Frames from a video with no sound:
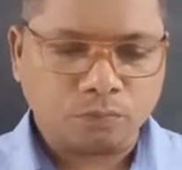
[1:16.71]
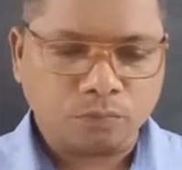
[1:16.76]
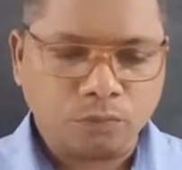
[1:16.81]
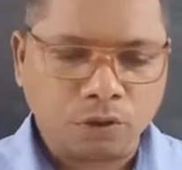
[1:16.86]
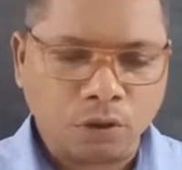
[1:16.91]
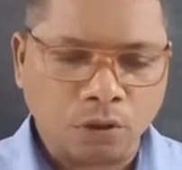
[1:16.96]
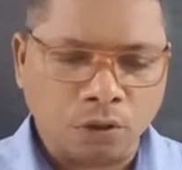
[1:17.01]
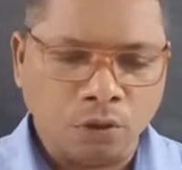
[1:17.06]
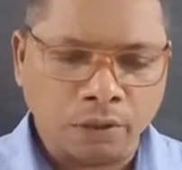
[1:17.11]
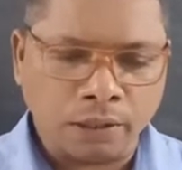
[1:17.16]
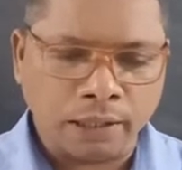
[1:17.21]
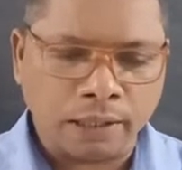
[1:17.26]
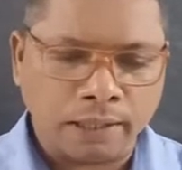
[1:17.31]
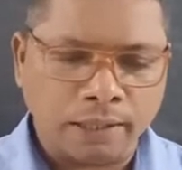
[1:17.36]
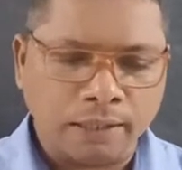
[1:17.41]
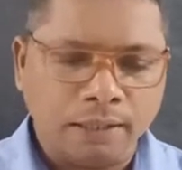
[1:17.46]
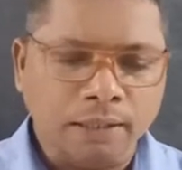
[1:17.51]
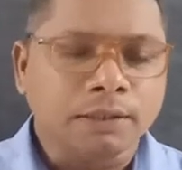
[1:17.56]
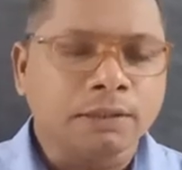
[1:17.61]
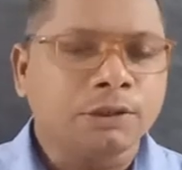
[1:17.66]

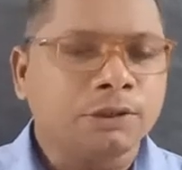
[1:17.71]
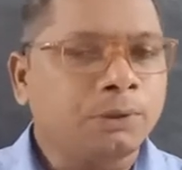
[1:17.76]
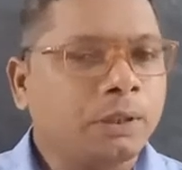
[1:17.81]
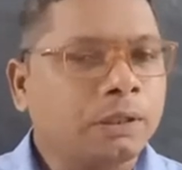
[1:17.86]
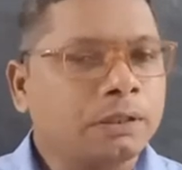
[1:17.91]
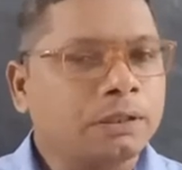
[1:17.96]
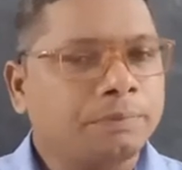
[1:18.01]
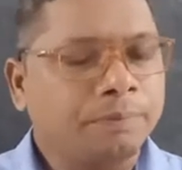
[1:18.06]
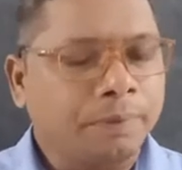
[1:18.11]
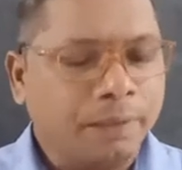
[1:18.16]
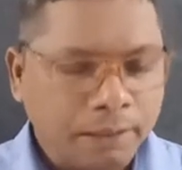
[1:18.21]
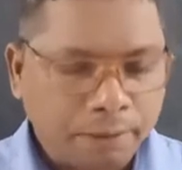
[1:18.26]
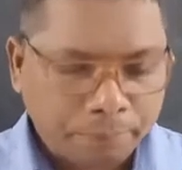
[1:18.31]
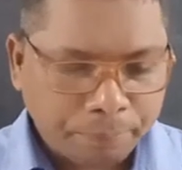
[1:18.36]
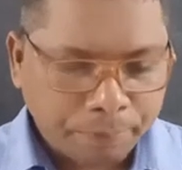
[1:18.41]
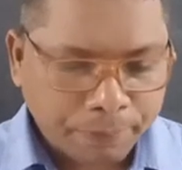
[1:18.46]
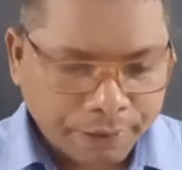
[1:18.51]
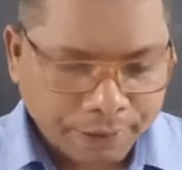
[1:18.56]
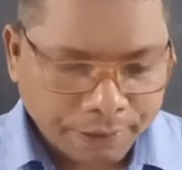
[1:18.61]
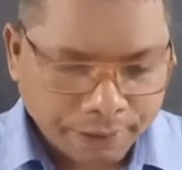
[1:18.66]
Okay, she was very
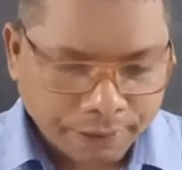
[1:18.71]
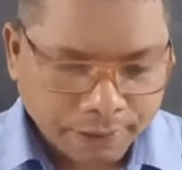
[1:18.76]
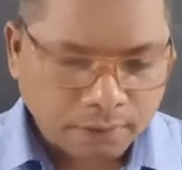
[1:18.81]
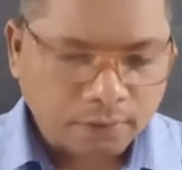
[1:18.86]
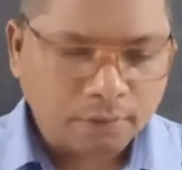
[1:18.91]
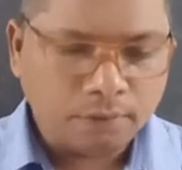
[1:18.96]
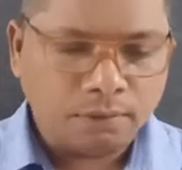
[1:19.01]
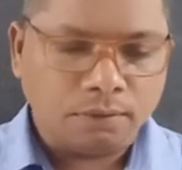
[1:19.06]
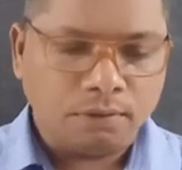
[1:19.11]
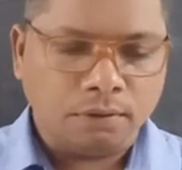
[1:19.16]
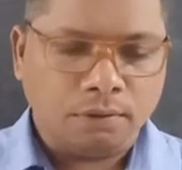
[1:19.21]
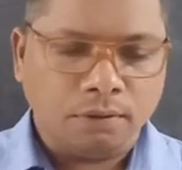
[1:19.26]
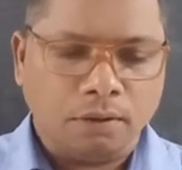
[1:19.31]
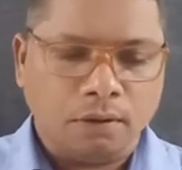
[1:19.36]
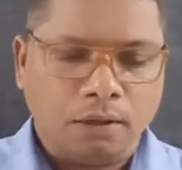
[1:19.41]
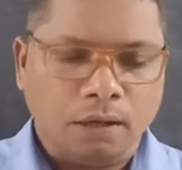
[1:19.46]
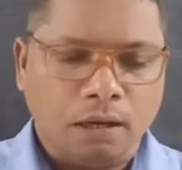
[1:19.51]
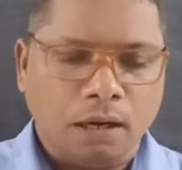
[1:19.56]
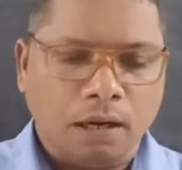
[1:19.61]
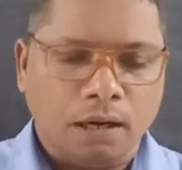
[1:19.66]
pretty,
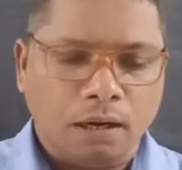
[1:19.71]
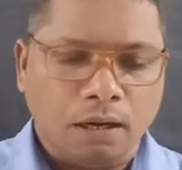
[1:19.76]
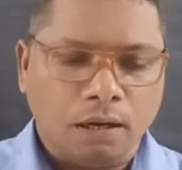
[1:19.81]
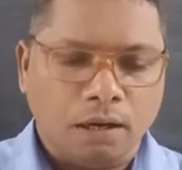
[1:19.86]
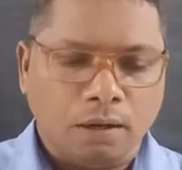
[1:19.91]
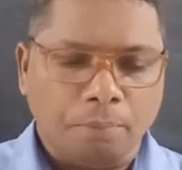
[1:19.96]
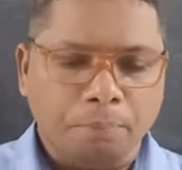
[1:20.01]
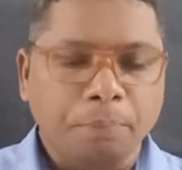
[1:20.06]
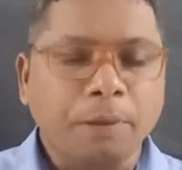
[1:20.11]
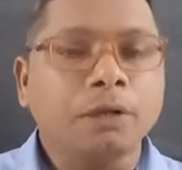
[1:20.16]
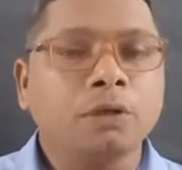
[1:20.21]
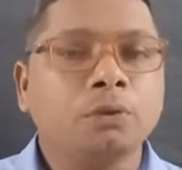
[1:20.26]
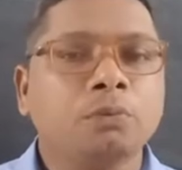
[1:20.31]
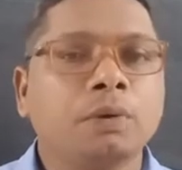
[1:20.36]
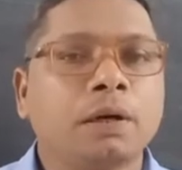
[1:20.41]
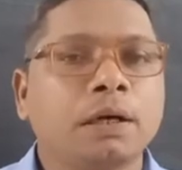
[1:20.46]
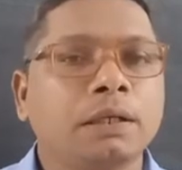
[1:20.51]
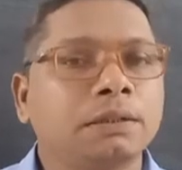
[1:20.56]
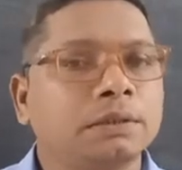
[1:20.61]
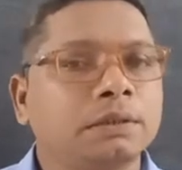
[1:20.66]
but
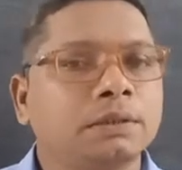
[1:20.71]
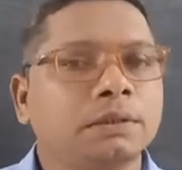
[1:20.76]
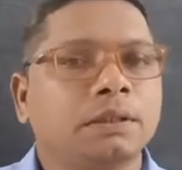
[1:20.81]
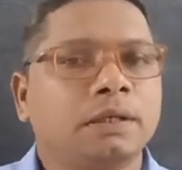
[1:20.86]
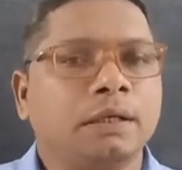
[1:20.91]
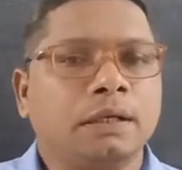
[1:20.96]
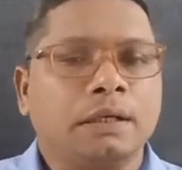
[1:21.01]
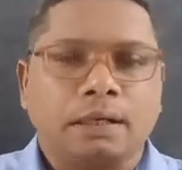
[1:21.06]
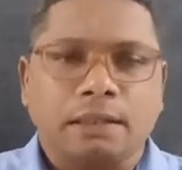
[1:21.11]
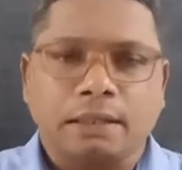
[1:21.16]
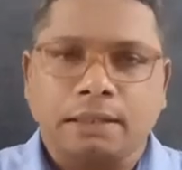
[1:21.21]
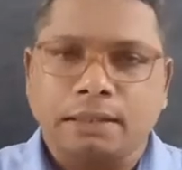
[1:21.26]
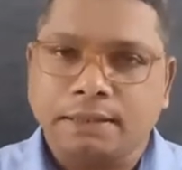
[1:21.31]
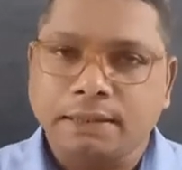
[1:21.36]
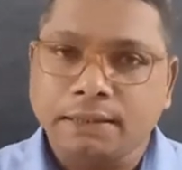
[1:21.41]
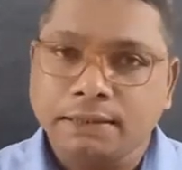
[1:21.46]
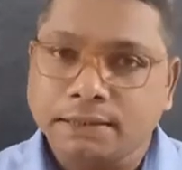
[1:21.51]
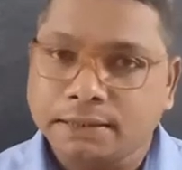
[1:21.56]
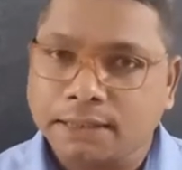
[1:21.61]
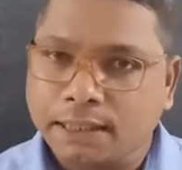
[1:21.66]
was
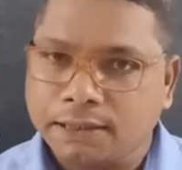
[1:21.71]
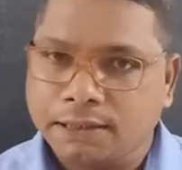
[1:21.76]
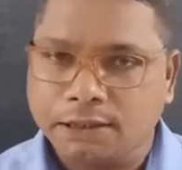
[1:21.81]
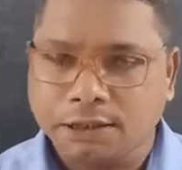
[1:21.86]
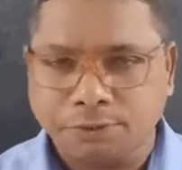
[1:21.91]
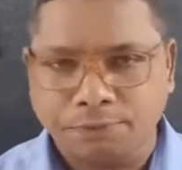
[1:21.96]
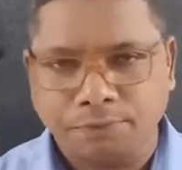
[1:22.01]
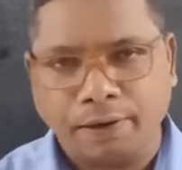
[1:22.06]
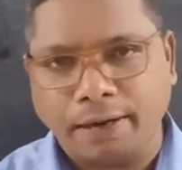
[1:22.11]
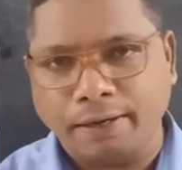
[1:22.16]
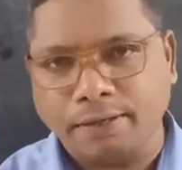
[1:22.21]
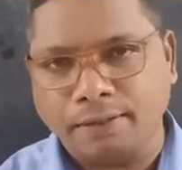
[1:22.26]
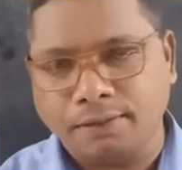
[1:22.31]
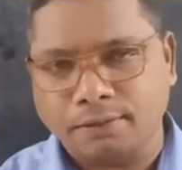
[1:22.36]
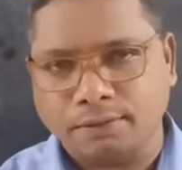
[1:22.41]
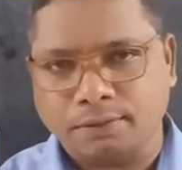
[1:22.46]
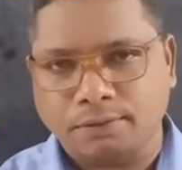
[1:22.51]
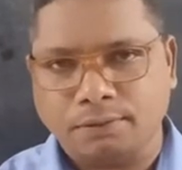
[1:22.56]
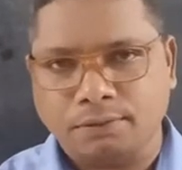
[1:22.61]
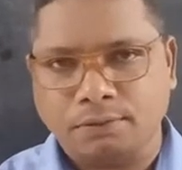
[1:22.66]

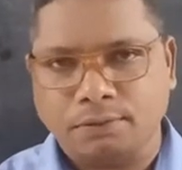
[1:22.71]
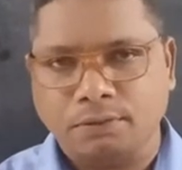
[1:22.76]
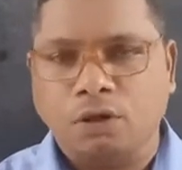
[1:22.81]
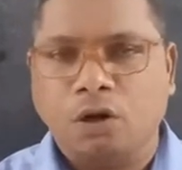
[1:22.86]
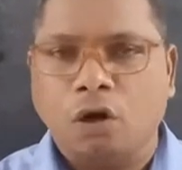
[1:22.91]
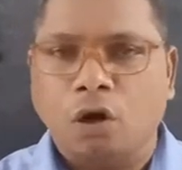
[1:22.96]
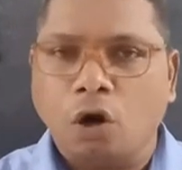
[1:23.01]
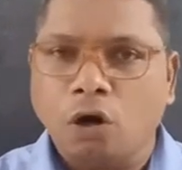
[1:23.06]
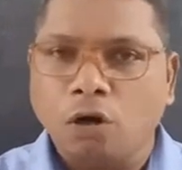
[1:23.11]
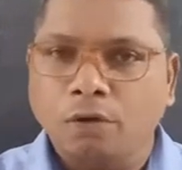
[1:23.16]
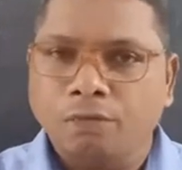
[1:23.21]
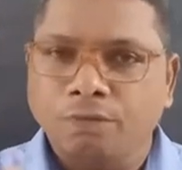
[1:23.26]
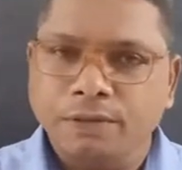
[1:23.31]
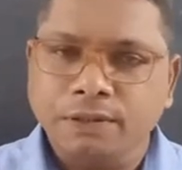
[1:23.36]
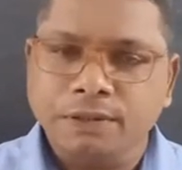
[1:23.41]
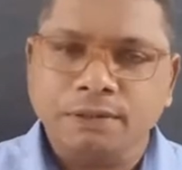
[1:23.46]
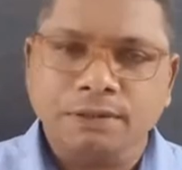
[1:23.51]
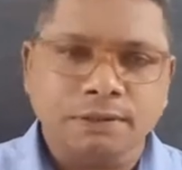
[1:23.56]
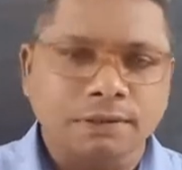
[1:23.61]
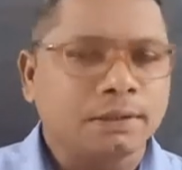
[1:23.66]
dissatisfied. Always
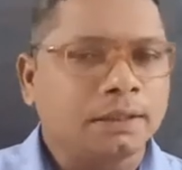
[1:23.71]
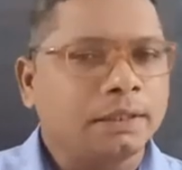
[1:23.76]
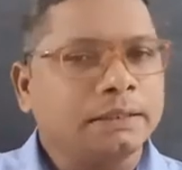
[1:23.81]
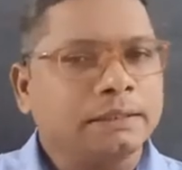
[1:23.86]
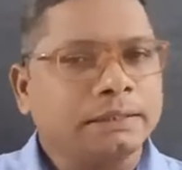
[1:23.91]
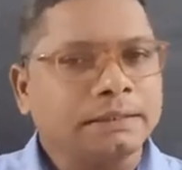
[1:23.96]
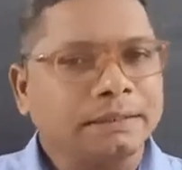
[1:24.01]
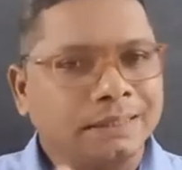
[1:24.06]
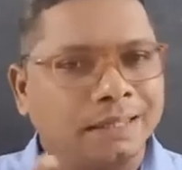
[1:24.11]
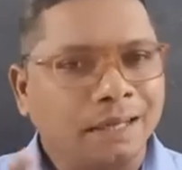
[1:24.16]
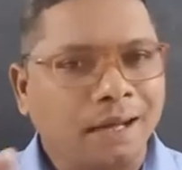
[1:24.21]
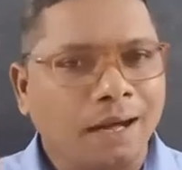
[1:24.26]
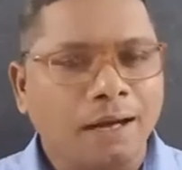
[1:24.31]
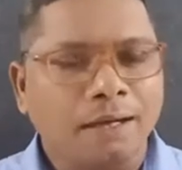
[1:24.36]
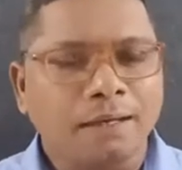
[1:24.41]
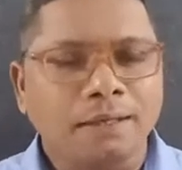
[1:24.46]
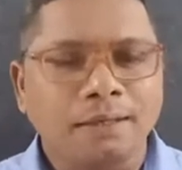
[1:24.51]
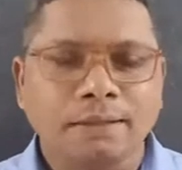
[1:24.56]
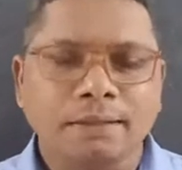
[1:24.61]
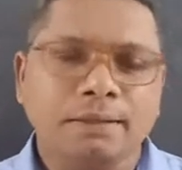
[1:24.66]
she
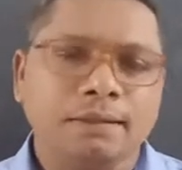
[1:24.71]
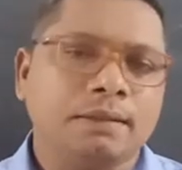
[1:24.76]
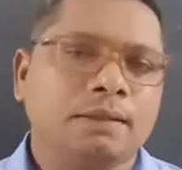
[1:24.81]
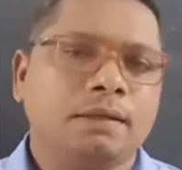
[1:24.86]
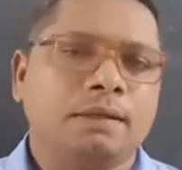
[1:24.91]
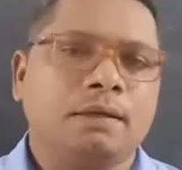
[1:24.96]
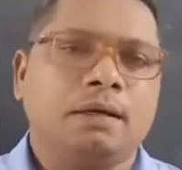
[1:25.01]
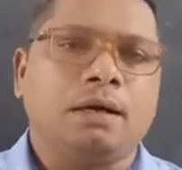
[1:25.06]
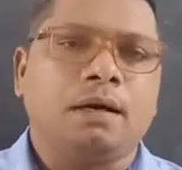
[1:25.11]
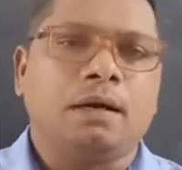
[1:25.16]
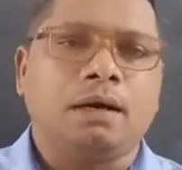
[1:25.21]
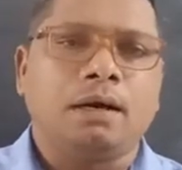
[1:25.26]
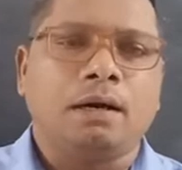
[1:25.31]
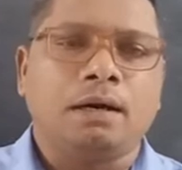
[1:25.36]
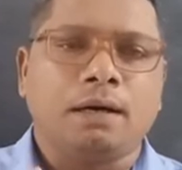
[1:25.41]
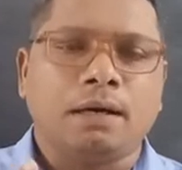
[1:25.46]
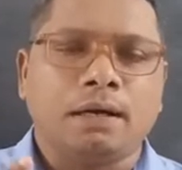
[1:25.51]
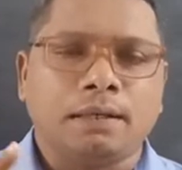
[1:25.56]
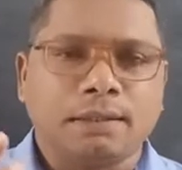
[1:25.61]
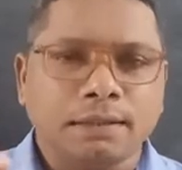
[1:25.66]
had a
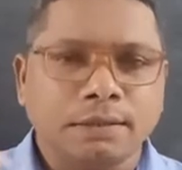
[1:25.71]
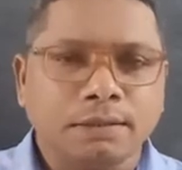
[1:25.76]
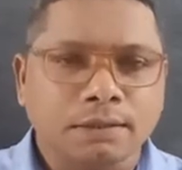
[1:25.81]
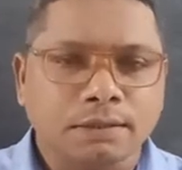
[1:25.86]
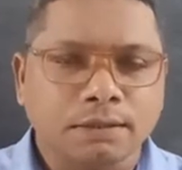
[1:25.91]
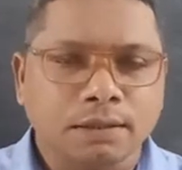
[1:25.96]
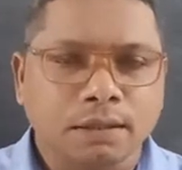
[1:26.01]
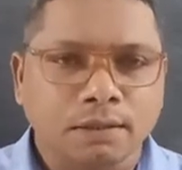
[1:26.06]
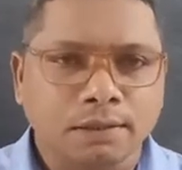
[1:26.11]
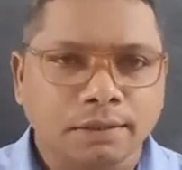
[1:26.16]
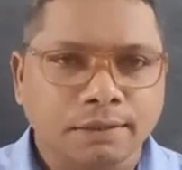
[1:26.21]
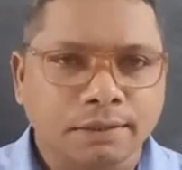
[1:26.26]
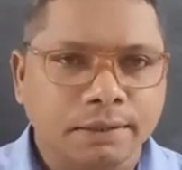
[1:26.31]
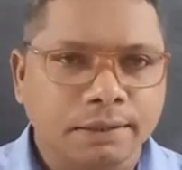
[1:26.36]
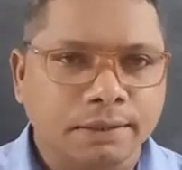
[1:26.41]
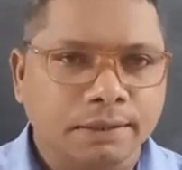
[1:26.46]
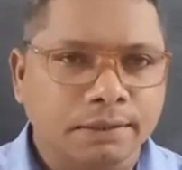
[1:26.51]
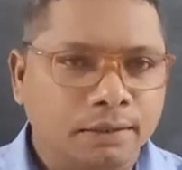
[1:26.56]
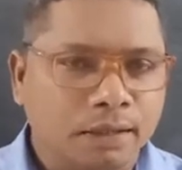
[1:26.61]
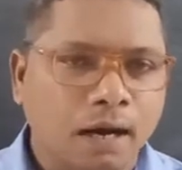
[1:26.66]

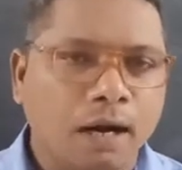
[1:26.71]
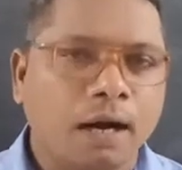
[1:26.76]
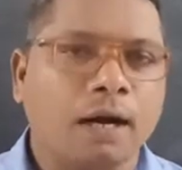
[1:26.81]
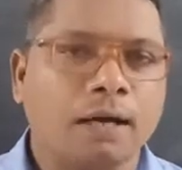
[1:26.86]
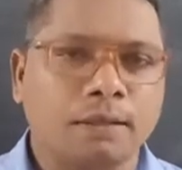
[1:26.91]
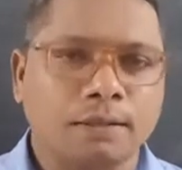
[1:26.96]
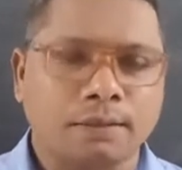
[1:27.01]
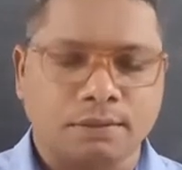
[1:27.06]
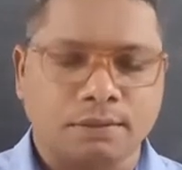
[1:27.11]
discontent heart.